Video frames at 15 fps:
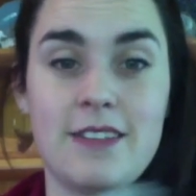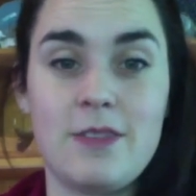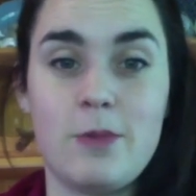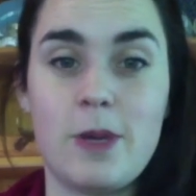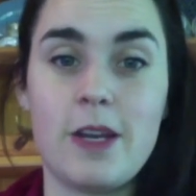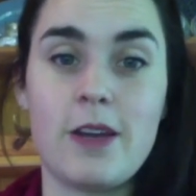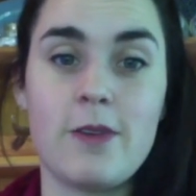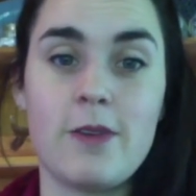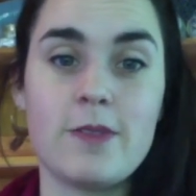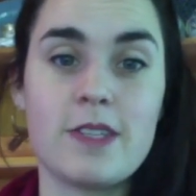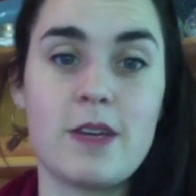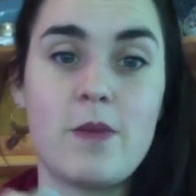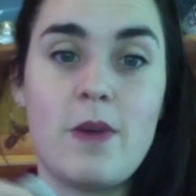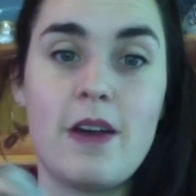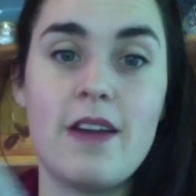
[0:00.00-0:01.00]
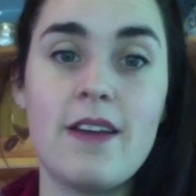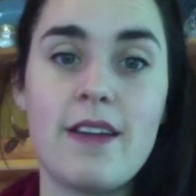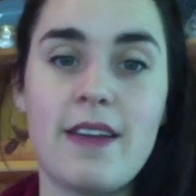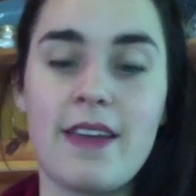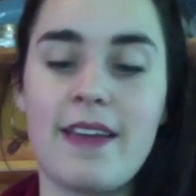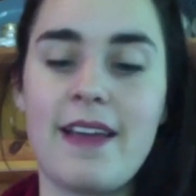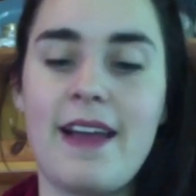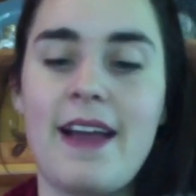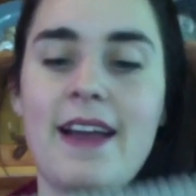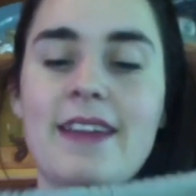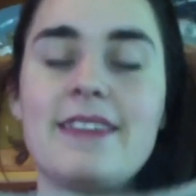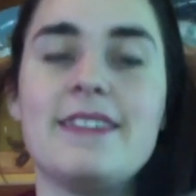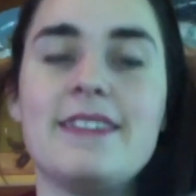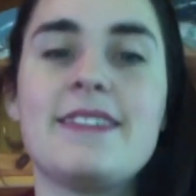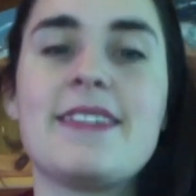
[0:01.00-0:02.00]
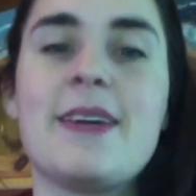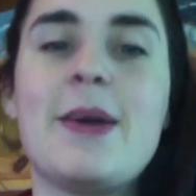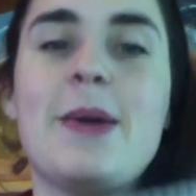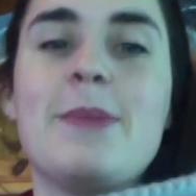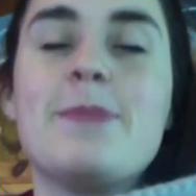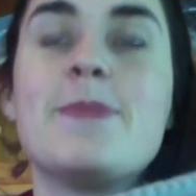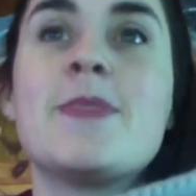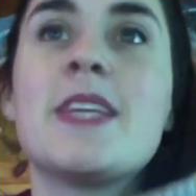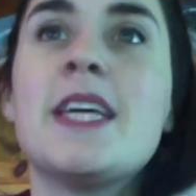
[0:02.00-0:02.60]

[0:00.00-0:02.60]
when I was at work, and I